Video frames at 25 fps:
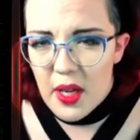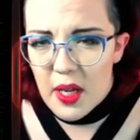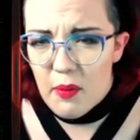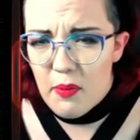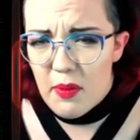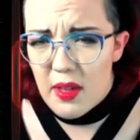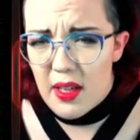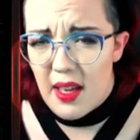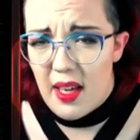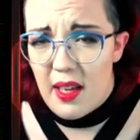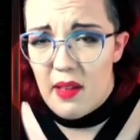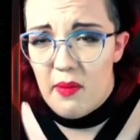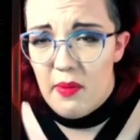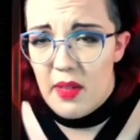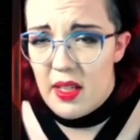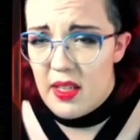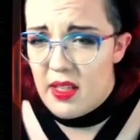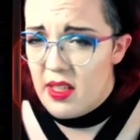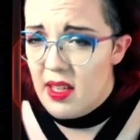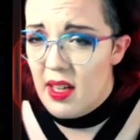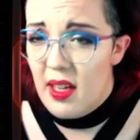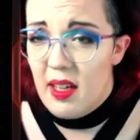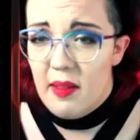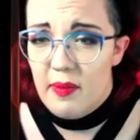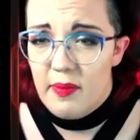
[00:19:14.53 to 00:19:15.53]
make me hate
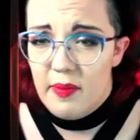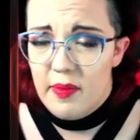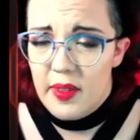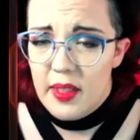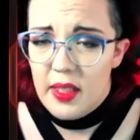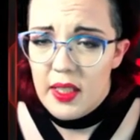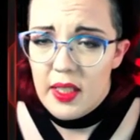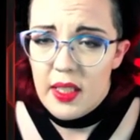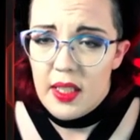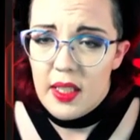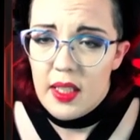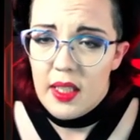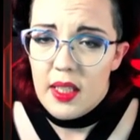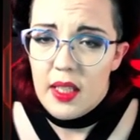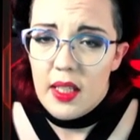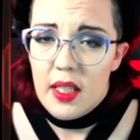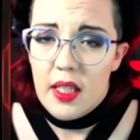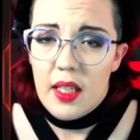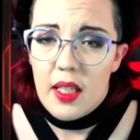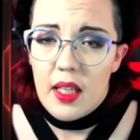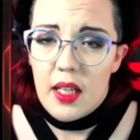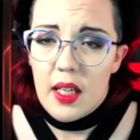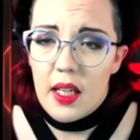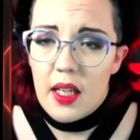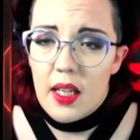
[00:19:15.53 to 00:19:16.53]
my job.
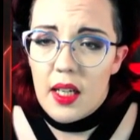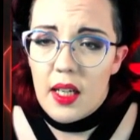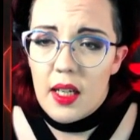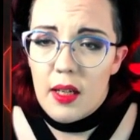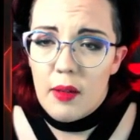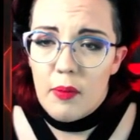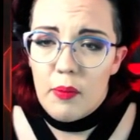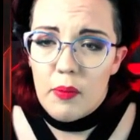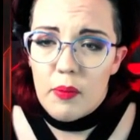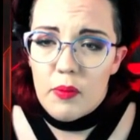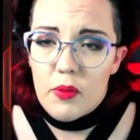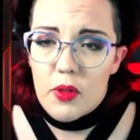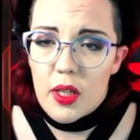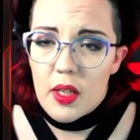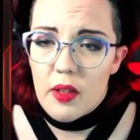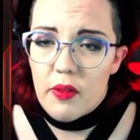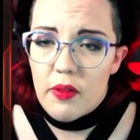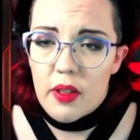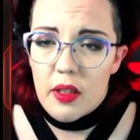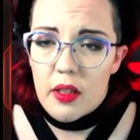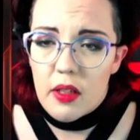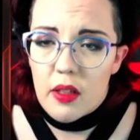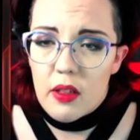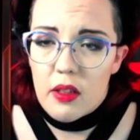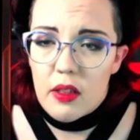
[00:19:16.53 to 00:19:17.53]
Trying
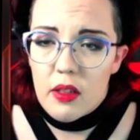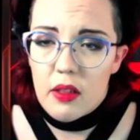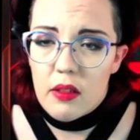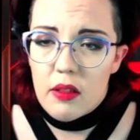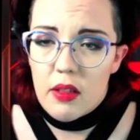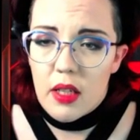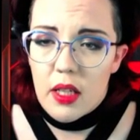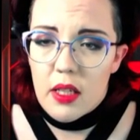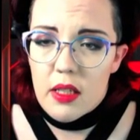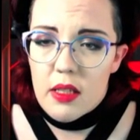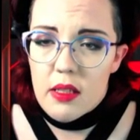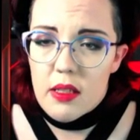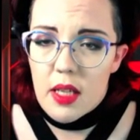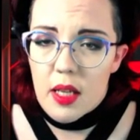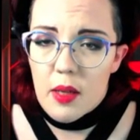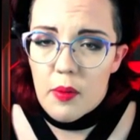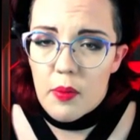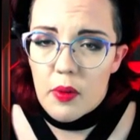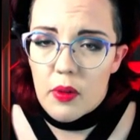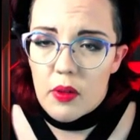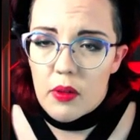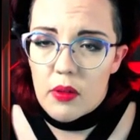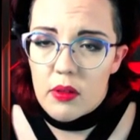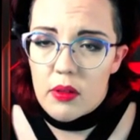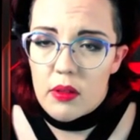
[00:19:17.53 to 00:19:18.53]
to find a good
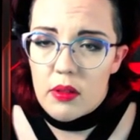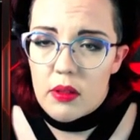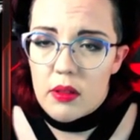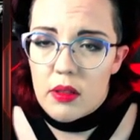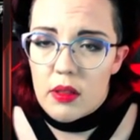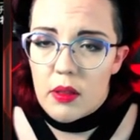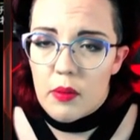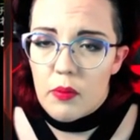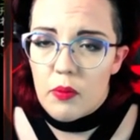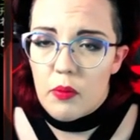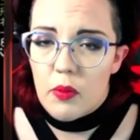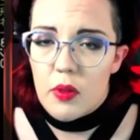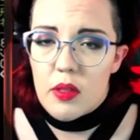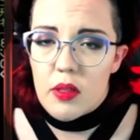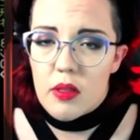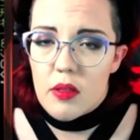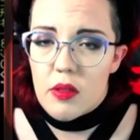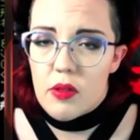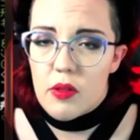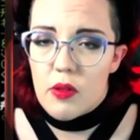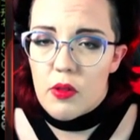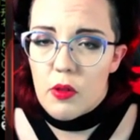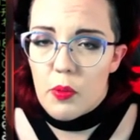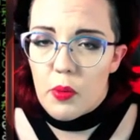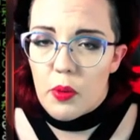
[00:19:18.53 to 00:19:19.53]
example. I
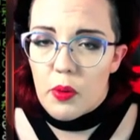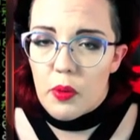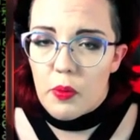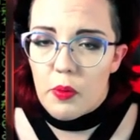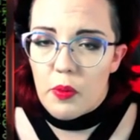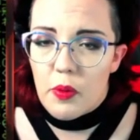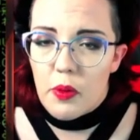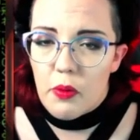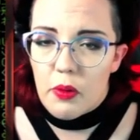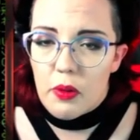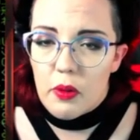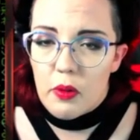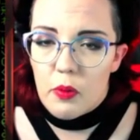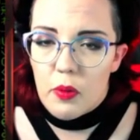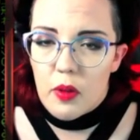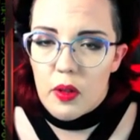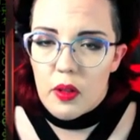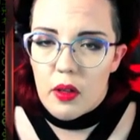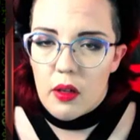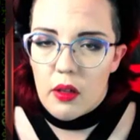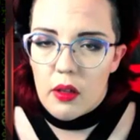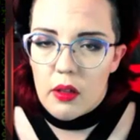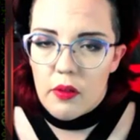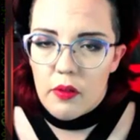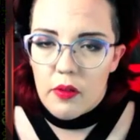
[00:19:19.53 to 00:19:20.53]
wasn't super thrilled
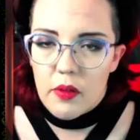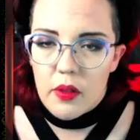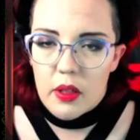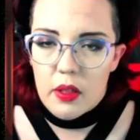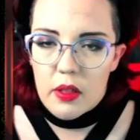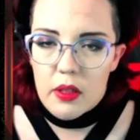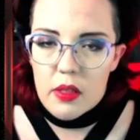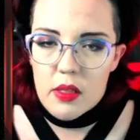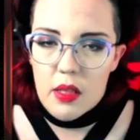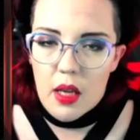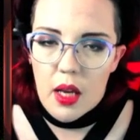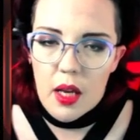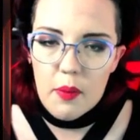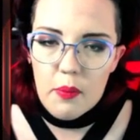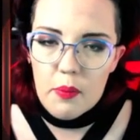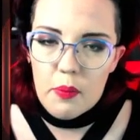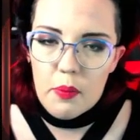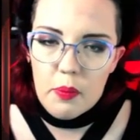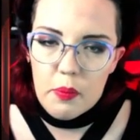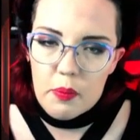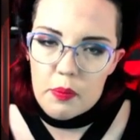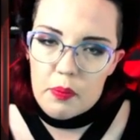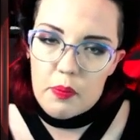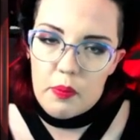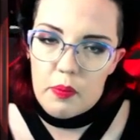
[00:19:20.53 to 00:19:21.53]
with all of these.
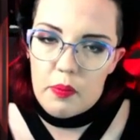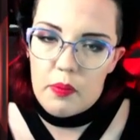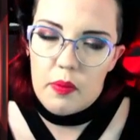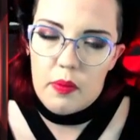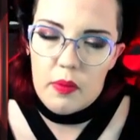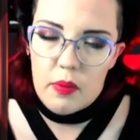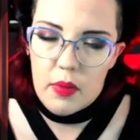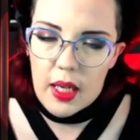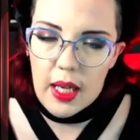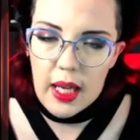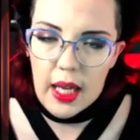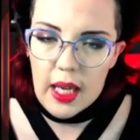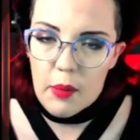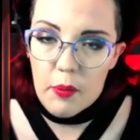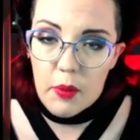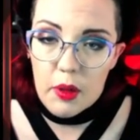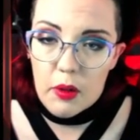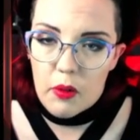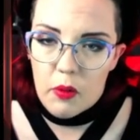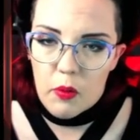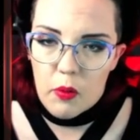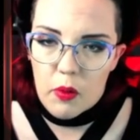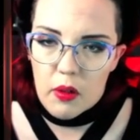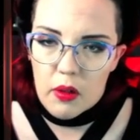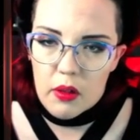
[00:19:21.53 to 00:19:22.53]
I hate
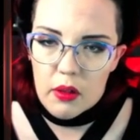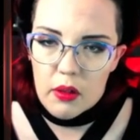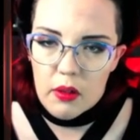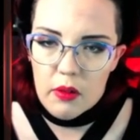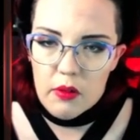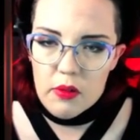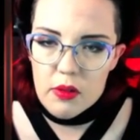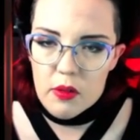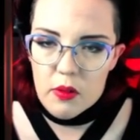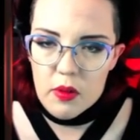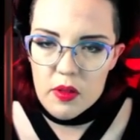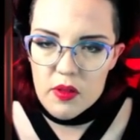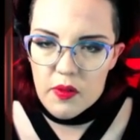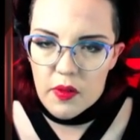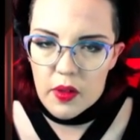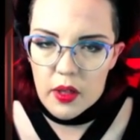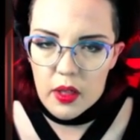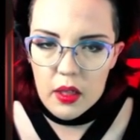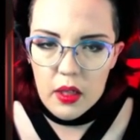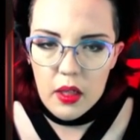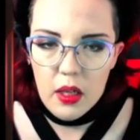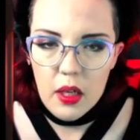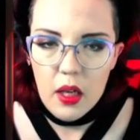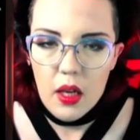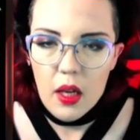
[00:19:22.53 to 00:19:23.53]
my own work though, so it's
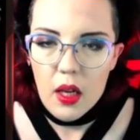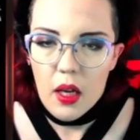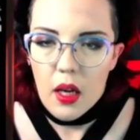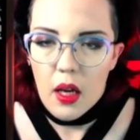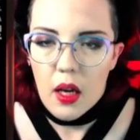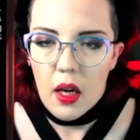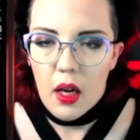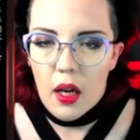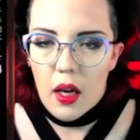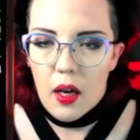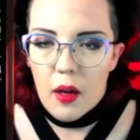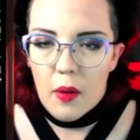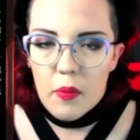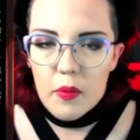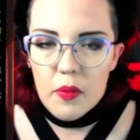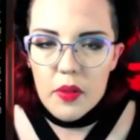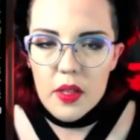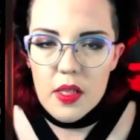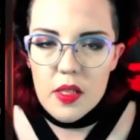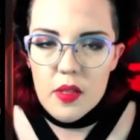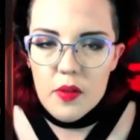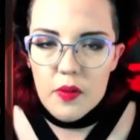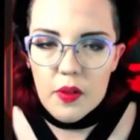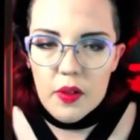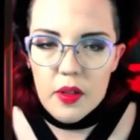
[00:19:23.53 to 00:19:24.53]
fine.
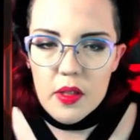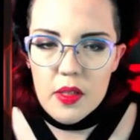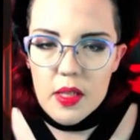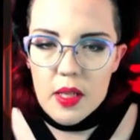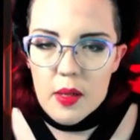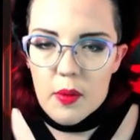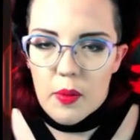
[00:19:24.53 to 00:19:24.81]
This, for